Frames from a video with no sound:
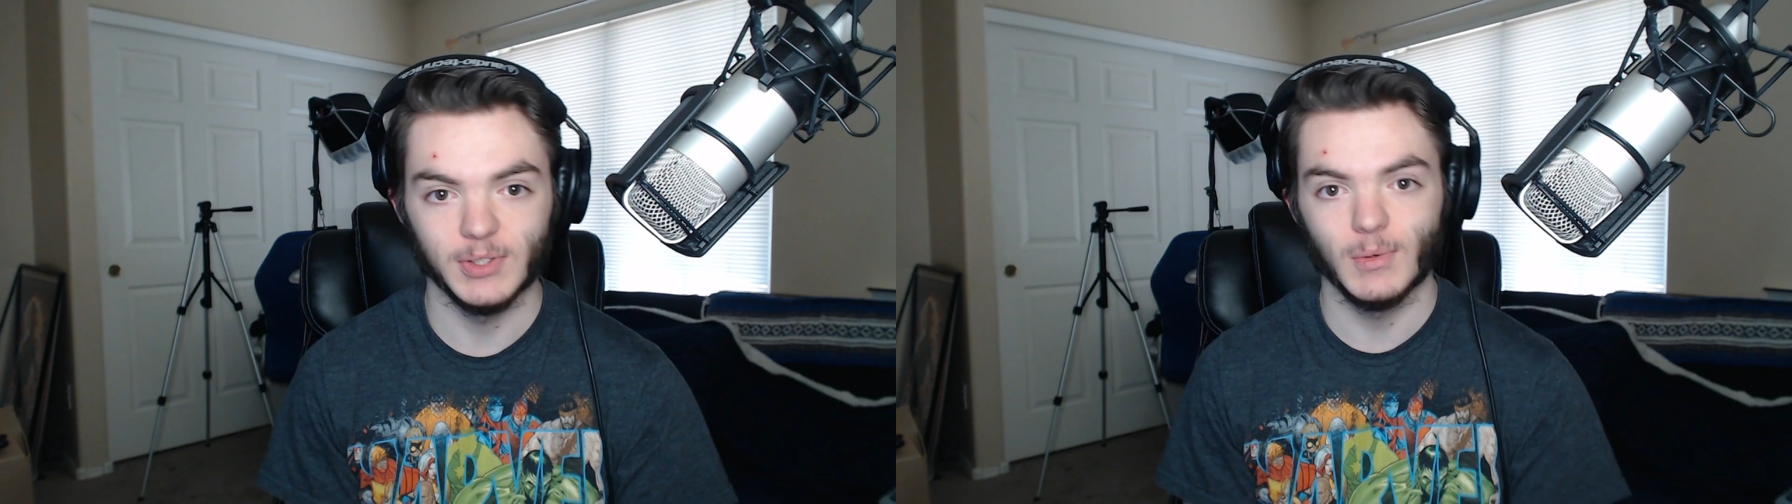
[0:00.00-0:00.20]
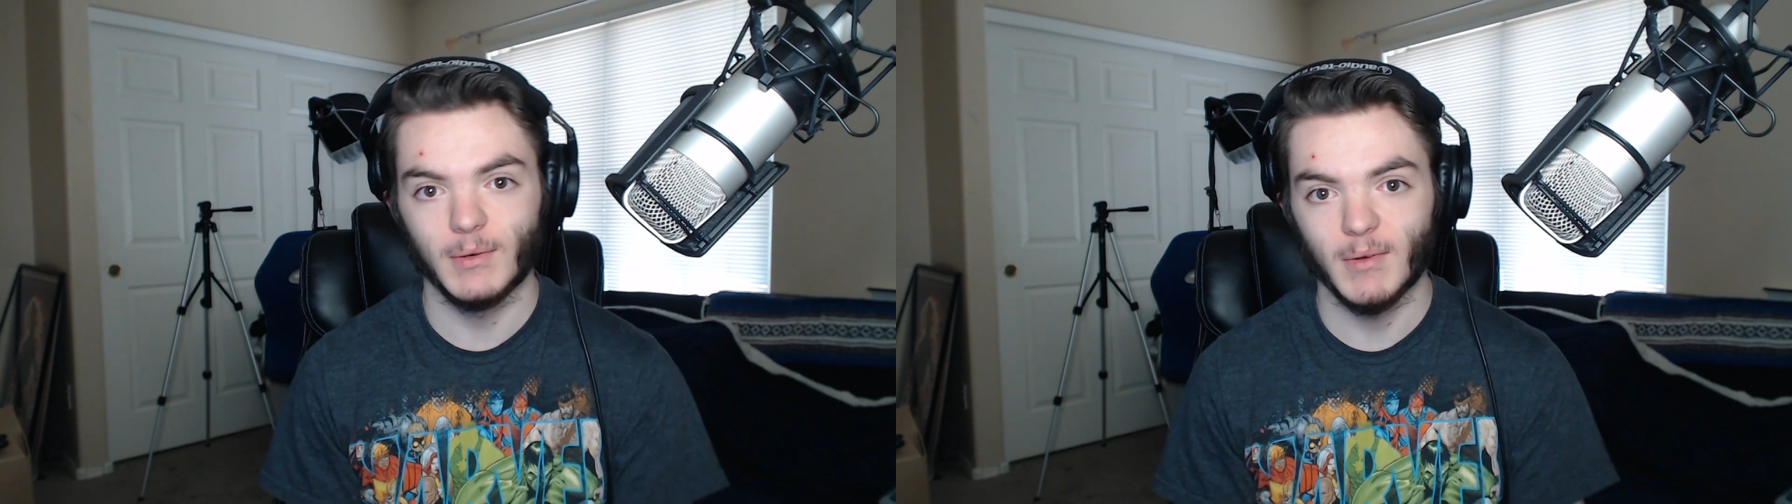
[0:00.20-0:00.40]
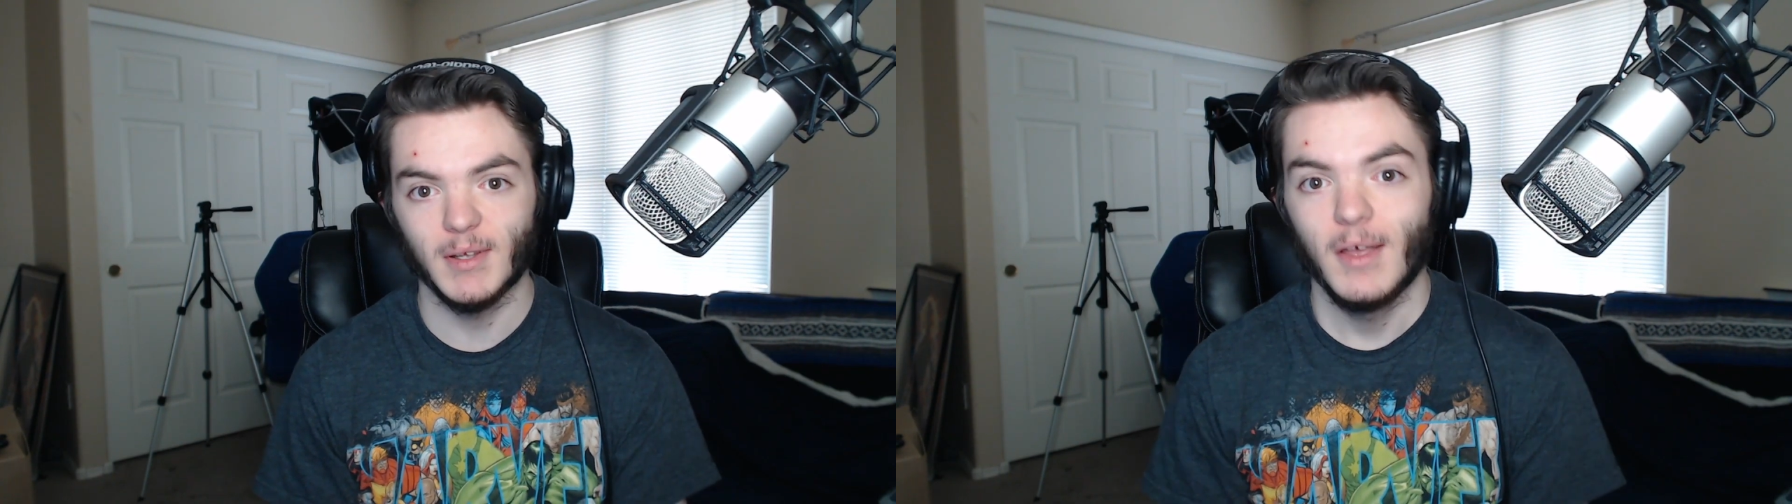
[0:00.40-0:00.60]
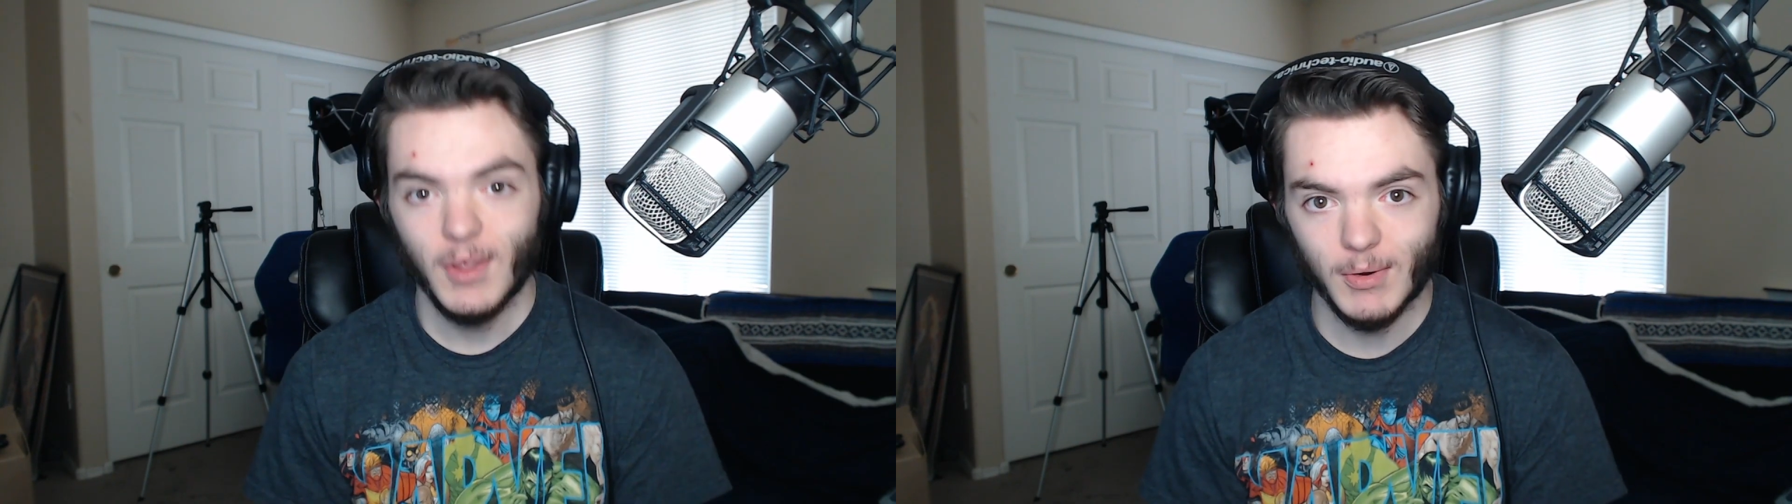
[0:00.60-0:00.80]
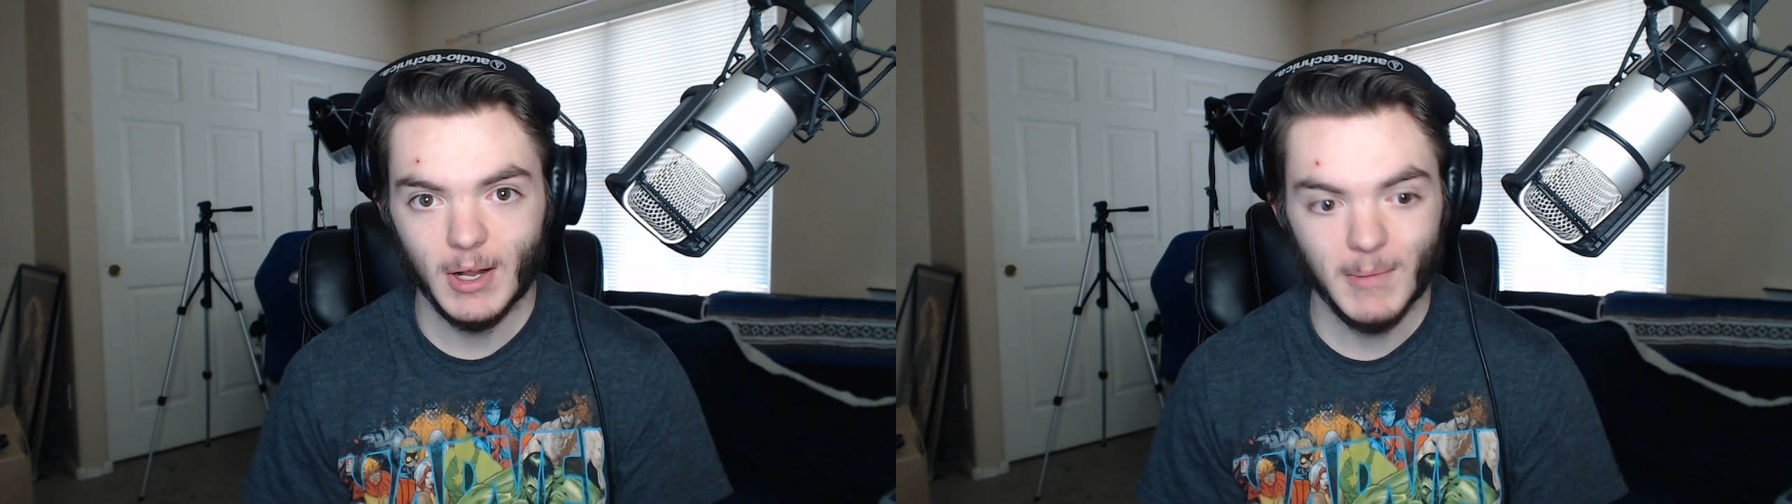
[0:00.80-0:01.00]
So anyway,
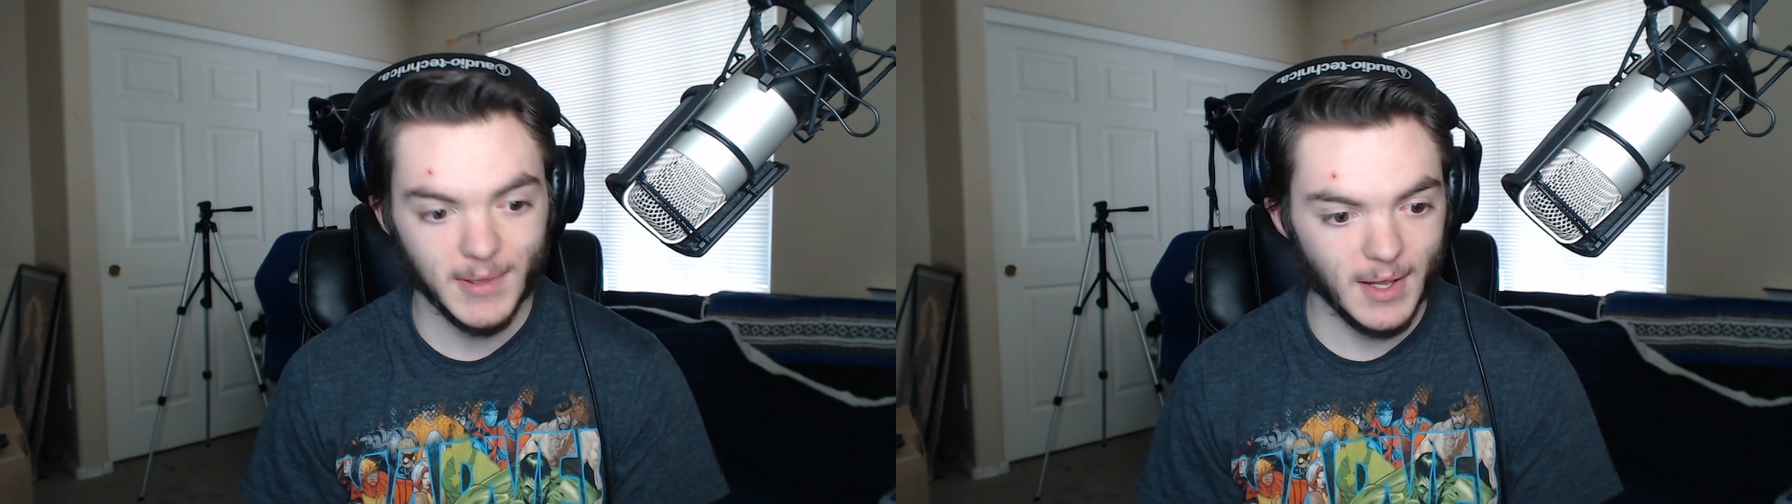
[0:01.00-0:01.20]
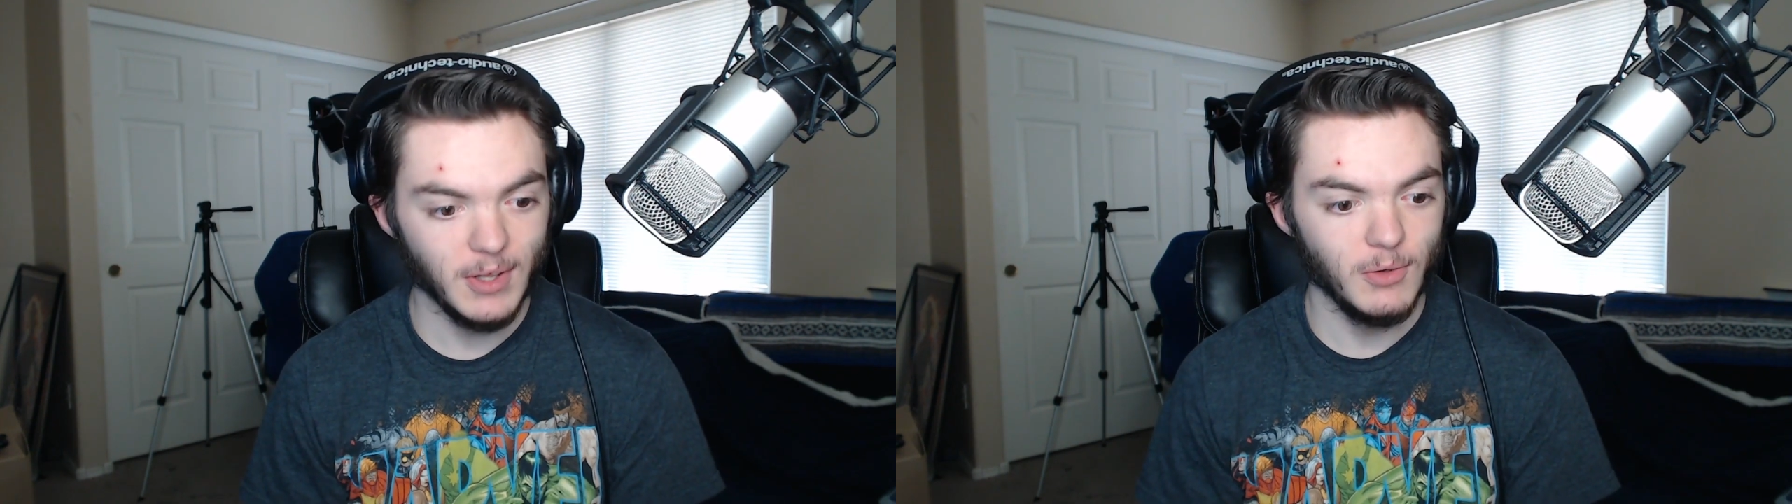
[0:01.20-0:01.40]
you don't care about that,